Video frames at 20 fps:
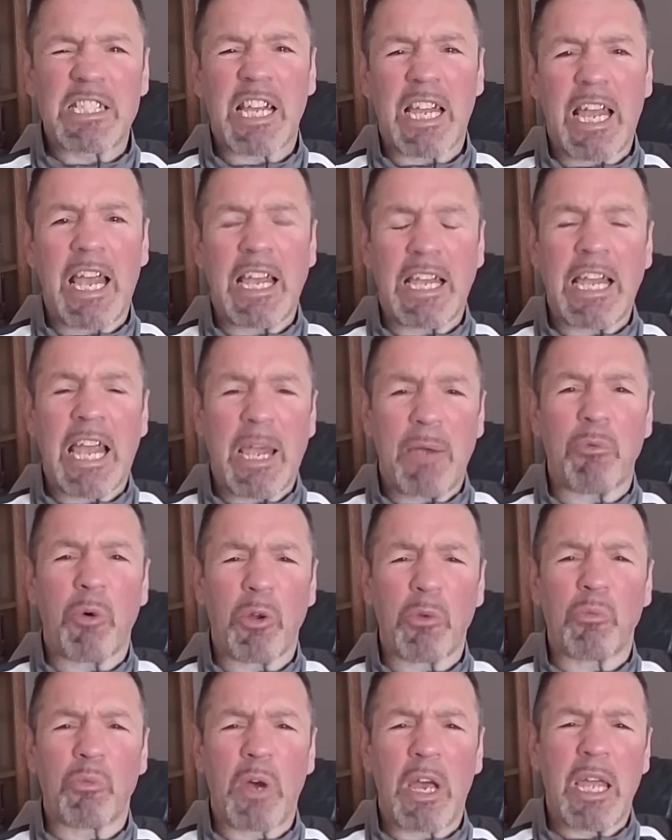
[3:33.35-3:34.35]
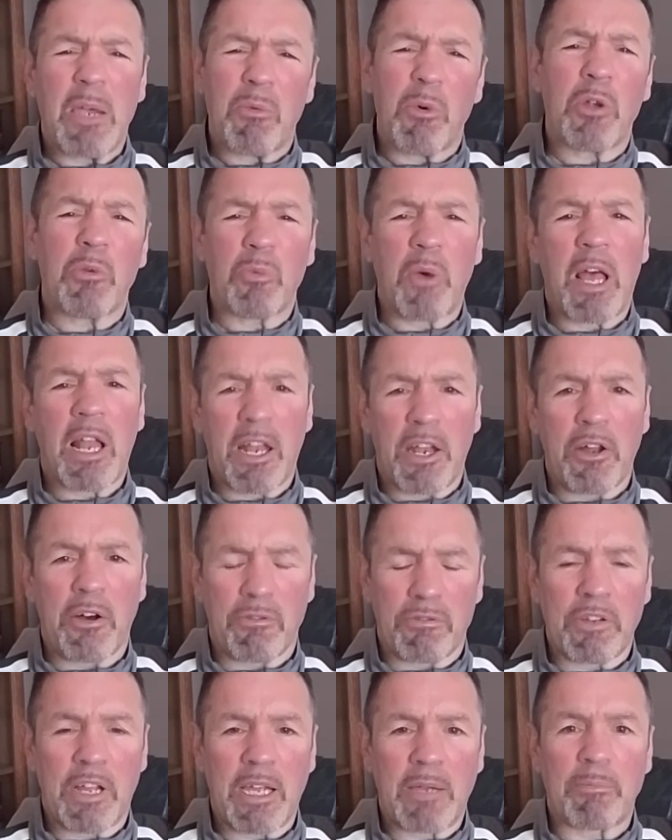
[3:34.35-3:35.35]
He won well
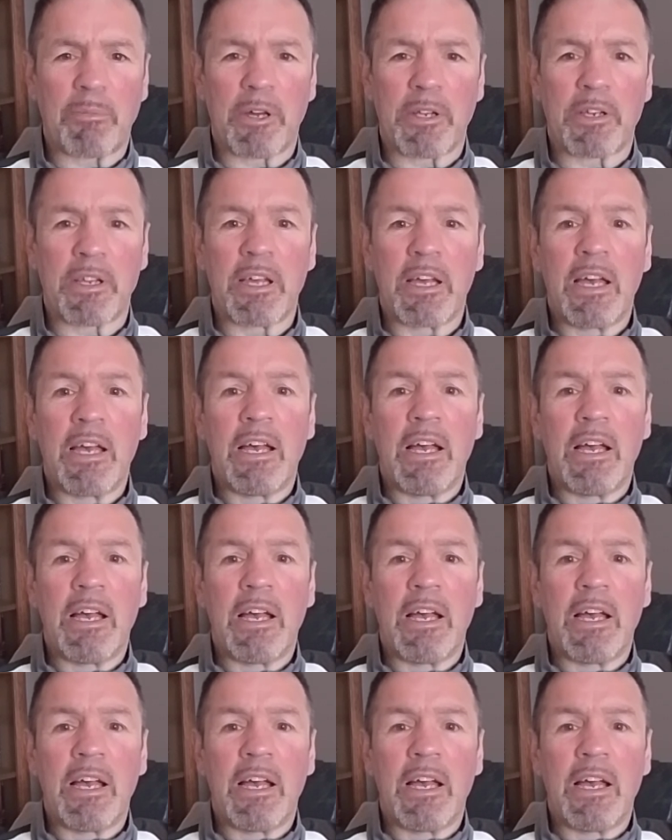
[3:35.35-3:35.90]
enough, but